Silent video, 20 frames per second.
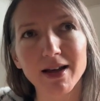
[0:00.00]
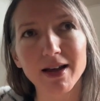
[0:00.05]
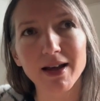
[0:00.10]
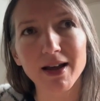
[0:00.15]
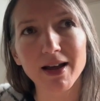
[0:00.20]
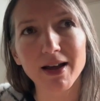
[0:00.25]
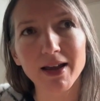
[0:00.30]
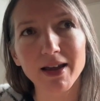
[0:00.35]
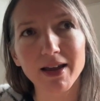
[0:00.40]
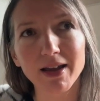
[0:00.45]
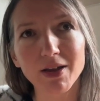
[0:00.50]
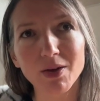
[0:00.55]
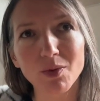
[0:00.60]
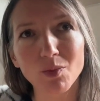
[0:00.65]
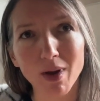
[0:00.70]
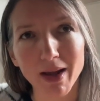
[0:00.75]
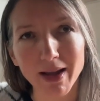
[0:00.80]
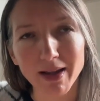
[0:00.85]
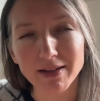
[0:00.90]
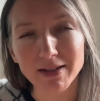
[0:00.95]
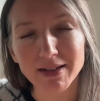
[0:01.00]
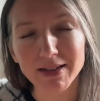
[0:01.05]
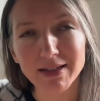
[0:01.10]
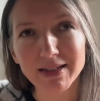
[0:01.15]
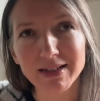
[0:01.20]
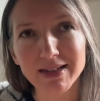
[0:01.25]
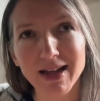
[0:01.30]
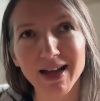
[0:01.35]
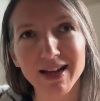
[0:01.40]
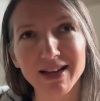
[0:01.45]
I
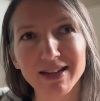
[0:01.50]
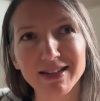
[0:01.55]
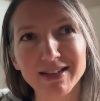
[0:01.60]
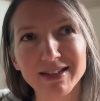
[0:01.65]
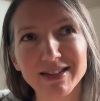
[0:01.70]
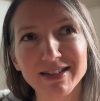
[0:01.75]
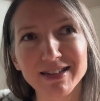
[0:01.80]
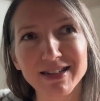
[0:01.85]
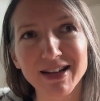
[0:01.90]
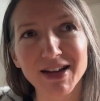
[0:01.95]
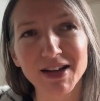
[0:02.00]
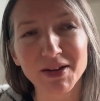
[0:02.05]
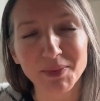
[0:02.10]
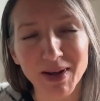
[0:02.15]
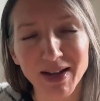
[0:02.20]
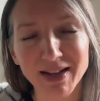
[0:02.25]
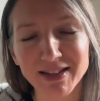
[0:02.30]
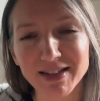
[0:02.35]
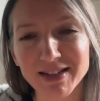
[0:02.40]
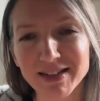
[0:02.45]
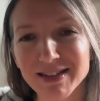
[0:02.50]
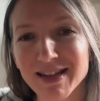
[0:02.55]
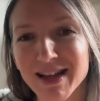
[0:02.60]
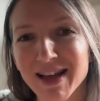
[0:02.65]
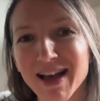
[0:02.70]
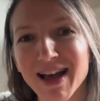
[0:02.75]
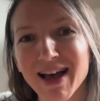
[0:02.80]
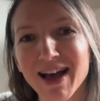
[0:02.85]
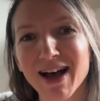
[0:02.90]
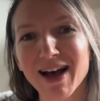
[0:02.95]
waited and I waited.
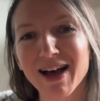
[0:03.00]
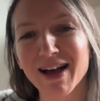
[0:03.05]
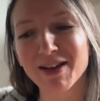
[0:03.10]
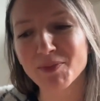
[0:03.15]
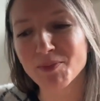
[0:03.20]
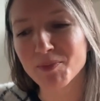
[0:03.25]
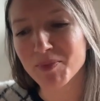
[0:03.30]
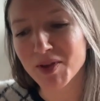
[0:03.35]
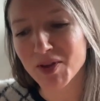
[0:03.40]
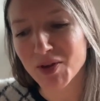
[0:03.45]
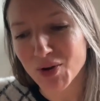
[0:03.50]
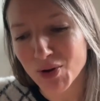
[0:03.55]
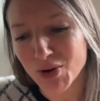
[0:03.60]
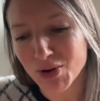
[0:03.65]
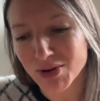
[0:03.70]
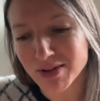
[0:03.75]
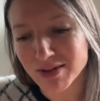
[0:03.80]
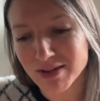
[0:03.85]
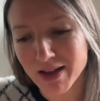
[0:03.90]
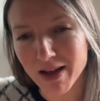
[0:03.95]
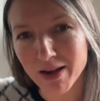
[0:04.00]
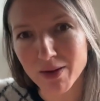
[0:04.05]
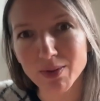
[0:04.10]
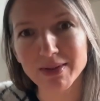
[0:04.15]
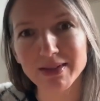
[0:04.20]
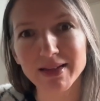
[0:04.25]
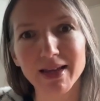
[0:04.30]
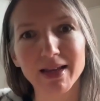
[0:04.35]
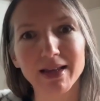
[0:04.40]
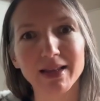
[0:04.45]
And because I
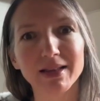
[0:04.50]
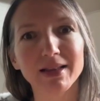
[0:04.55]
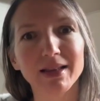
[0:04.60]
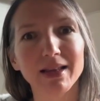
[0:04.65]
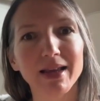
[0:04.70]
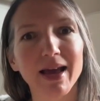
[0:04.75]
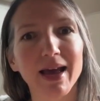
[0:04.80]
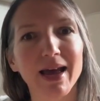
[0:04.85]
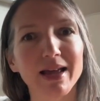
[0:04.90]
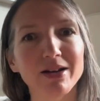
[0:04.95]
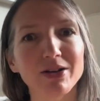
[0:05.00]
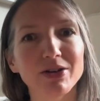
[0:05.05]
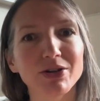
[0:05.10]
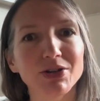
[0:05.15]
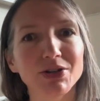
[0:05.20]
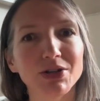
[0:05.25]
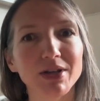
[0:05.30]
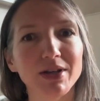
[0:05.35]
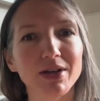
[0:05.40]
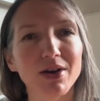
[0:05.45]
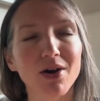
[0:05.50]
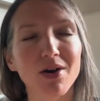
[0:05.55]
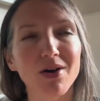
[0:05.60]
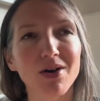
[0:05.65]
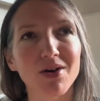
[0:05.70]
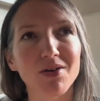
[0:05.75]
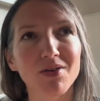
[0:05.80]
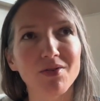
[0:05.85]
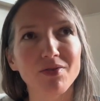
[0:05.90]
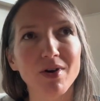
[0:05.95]
was in the energy
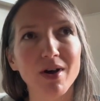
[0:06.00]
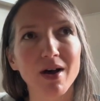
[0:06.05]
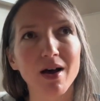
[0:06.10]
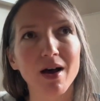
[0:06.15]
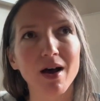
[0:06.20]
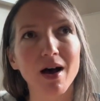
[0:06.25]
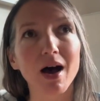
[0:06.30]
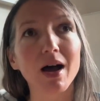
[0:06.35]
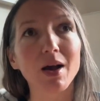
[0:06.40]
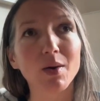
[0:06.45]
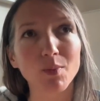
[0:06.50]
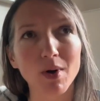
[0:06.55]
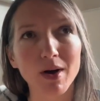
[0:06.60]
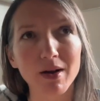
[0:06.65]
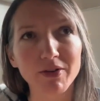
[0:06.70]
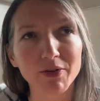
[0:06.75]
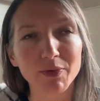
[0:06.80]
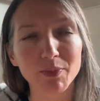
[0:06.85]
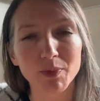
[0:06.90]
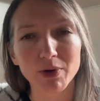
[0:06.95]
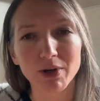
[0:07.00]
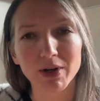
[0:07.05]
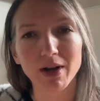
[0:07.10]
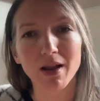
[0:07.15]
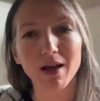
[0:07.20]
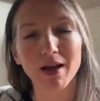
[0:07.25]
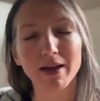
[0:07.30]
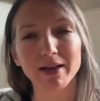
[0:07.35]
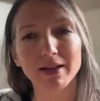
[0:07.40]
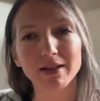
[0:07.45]
of, I want more
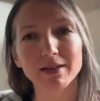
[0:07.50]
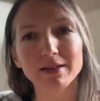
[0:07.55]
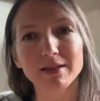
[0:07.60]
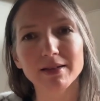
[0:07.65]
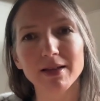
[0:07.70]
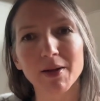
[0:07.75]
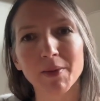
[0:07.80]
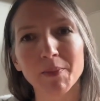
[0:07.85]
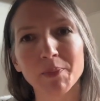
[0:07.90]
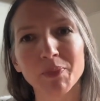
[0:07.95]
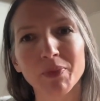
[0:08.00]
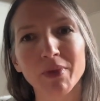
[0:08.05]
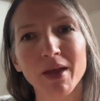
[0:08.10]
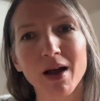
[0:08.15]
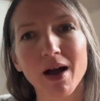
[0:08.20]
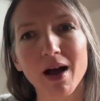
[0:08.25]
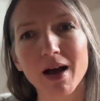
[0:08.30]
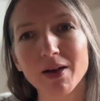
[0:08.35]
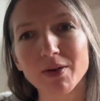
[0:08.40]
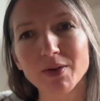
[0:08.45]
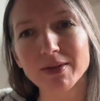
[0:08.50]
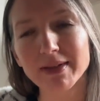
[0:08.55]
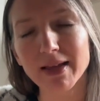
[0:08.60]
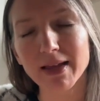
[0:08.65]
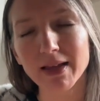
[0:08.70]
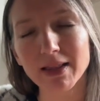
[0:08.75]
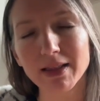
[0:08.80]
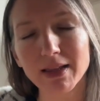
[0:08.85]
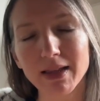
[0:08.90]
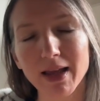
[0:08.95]
clients, I was
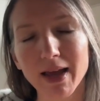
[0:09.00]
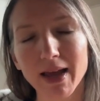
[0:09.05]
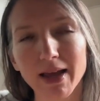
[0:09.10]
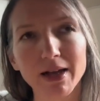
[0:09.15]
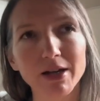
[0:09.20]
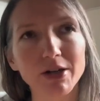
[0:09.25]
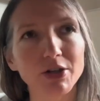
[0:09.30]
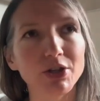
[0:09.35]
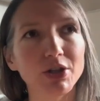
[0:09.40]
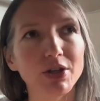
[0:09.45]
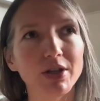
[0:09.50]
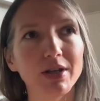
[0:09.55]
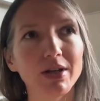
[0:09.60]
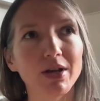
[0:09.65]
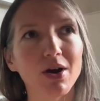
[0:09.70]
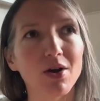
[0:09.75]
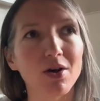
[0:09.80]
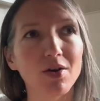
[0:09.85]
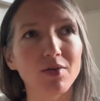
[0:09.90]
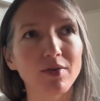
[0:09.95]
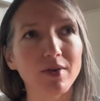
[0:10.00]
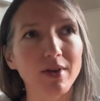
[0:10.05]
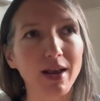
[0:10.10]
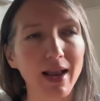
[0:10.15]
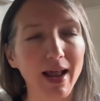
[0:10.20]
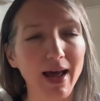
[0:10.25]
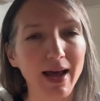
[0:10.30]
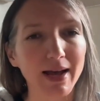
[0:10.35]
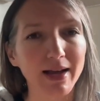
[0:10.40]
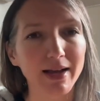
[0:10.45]
in the energy of
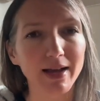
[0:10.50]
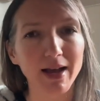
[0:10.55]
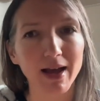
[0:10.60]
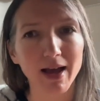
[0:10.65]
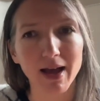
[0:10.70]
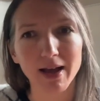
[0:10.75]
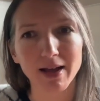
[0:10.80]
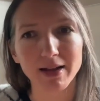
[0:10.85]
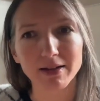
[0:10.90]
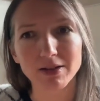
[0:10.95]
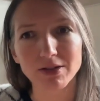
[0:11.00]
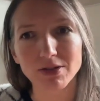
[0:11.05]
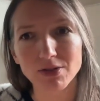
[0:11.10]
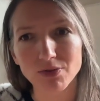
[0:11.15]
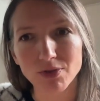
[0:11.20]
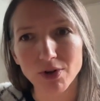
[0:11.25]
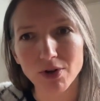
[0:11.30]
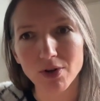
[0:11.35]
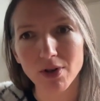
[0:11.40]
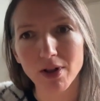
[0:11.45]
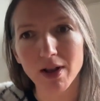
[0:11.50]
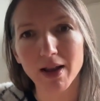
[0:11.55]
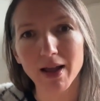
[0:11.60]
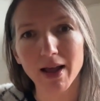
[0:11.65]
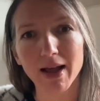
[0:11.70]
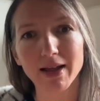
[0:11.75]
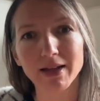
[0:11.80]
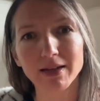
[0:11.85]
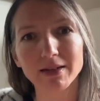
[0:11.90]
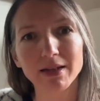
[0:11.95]
lack and struggle.
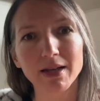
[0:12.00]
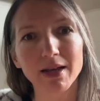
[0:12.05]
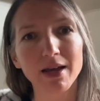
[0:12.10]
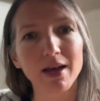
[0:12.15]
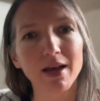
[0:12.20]
And